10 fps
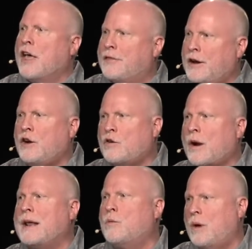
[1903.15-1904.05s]
their
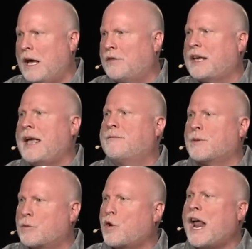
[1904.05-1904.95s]
great wealth came
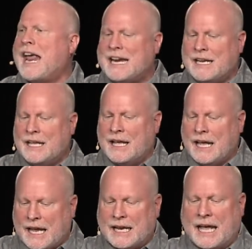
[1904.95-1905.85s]
from grain
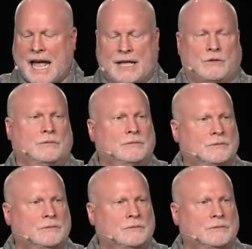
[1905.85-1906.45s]
and cattle.